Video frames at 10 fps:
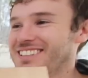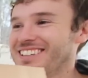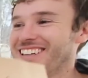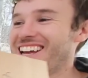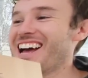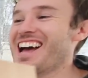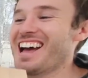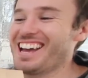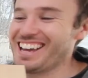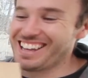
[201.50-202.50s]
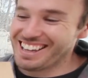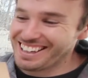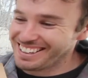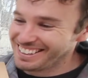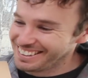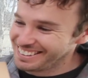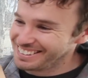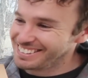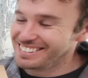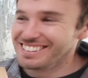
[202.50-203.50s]

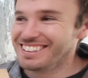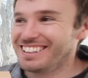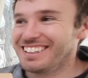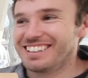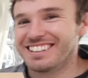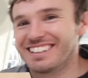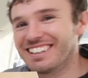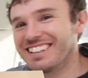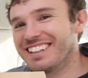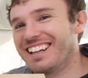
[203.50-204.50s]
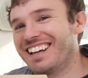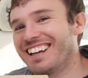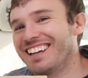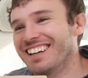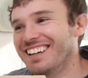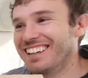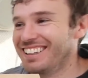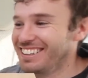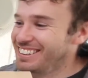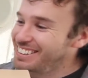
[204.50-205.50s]

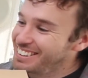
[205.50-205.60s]
The person shown says nothing.